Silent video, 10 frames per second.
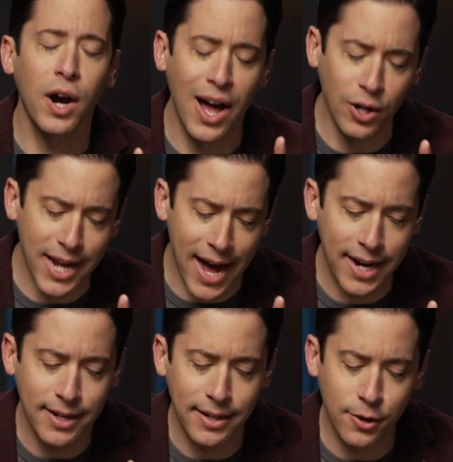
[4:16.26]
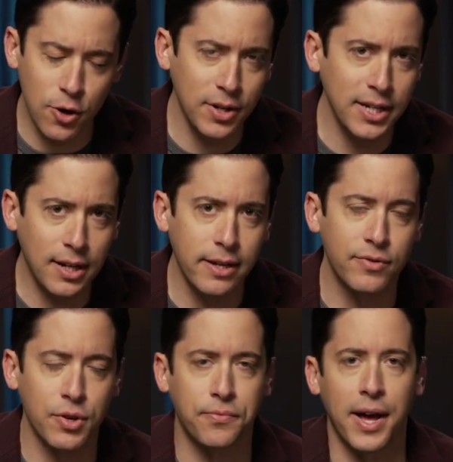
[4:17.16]
Hold on. You don't need to leave
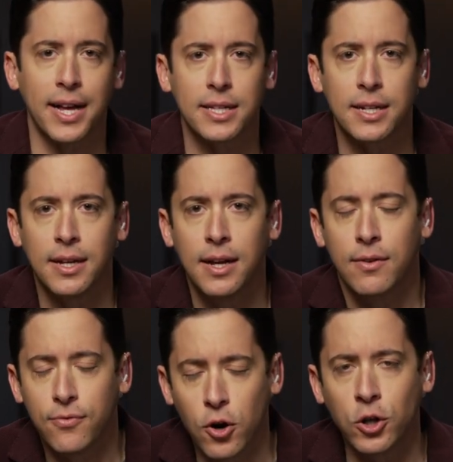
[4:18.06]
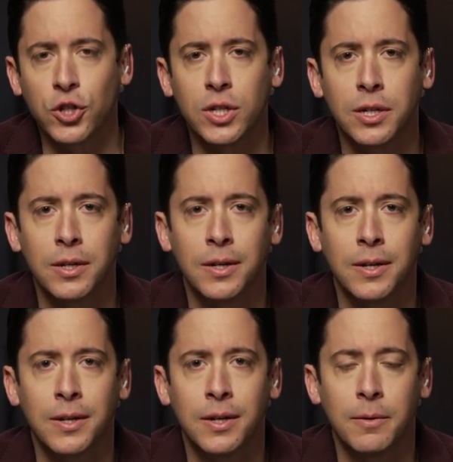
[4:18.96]
so fast. First,
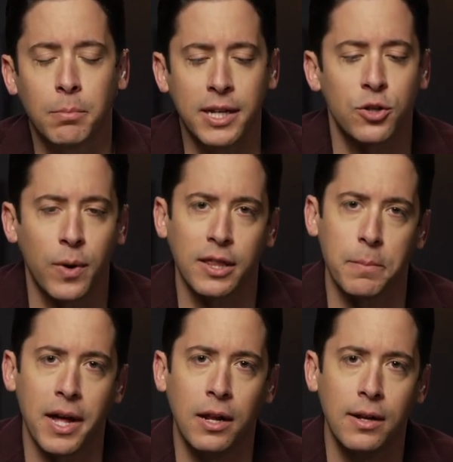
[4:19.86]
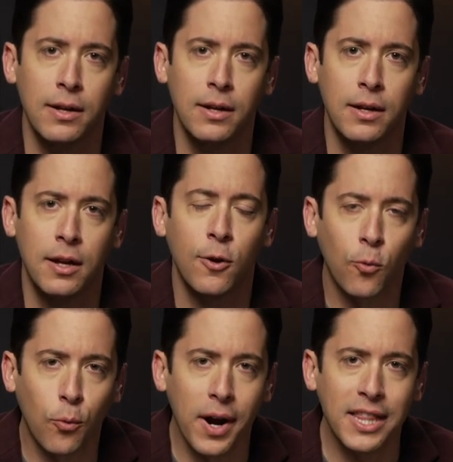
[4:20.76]
please ring the bell.
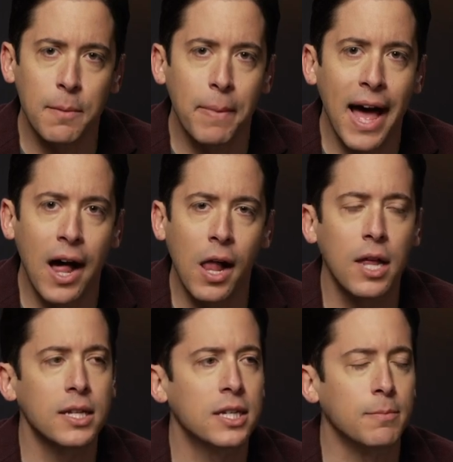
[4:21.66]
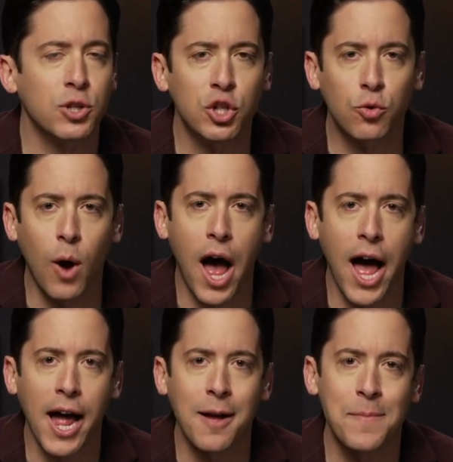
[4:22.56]
Ring the bell,
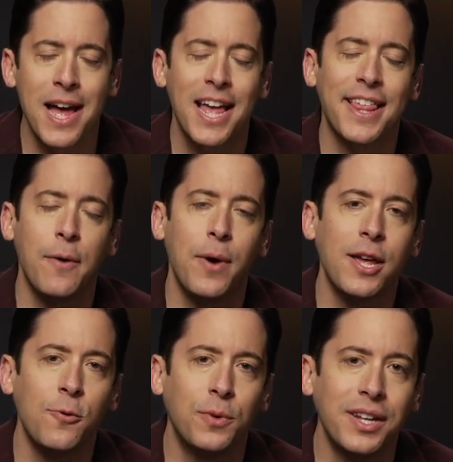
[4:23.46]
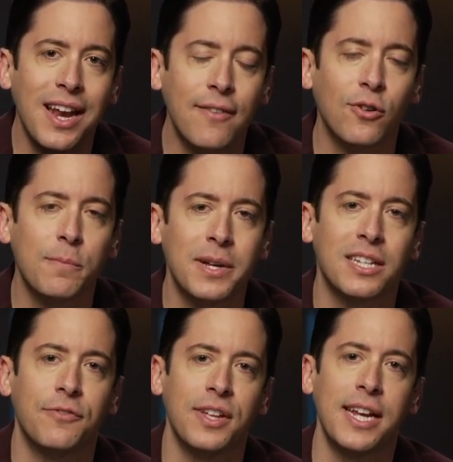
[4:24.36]
subscribe, that way you will never miss a
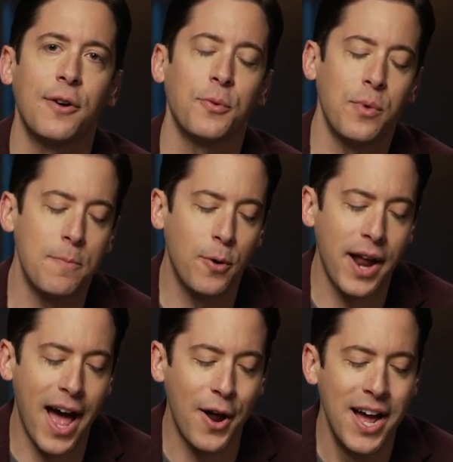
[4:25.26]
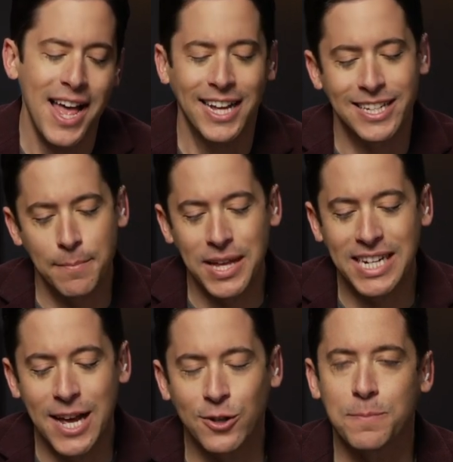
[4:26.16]
video that we put out. Something
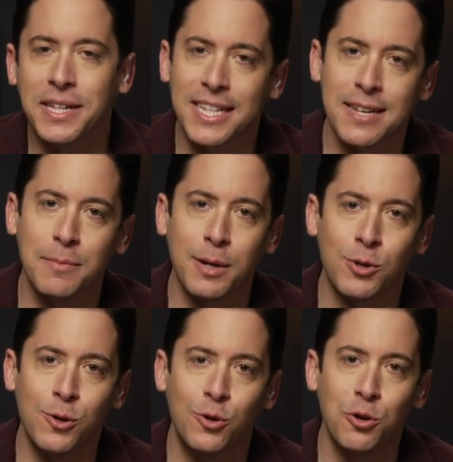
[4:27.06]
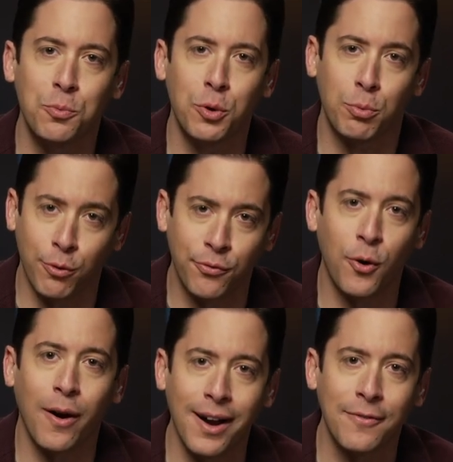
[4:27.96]
tells me that sometimes YouTube would
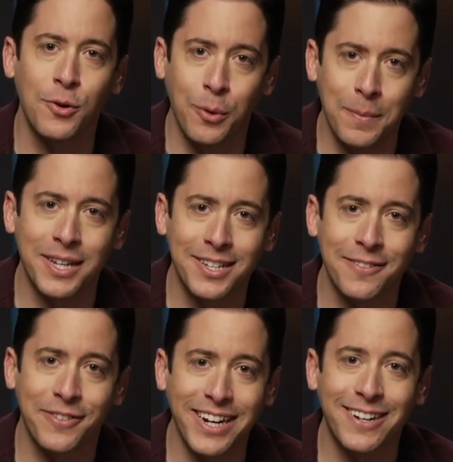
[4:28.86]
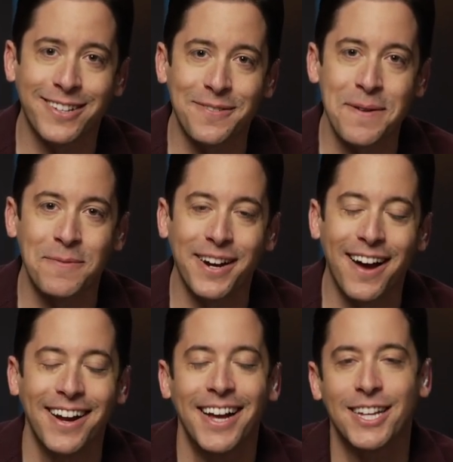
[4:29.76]
prefer it if you would miss videos that we put
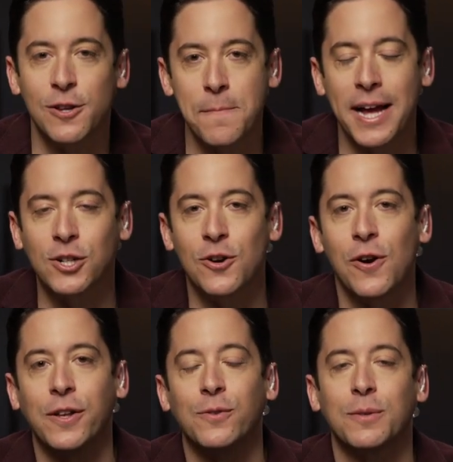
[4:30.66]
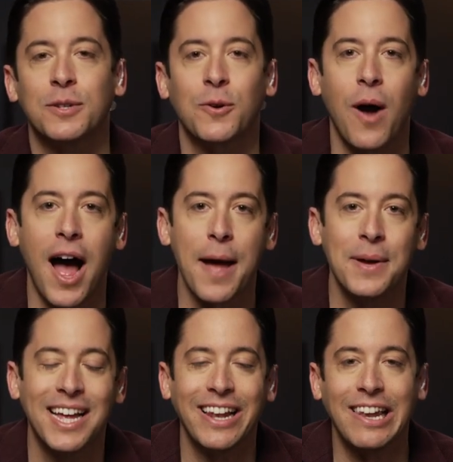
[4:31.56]
out. So make sure you subscribe,
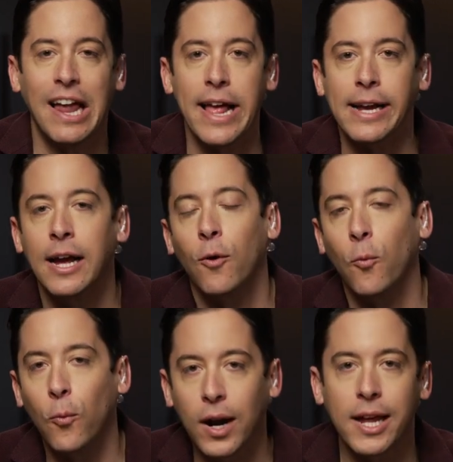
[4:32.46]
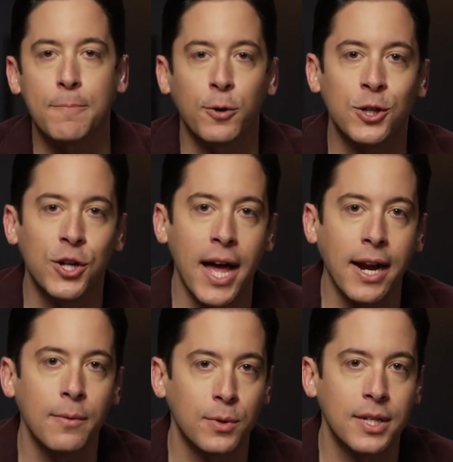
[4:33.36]
like, really appreciate it.
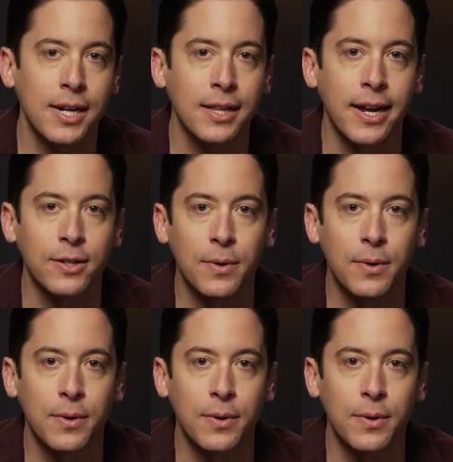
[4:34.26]
We'll see you on the next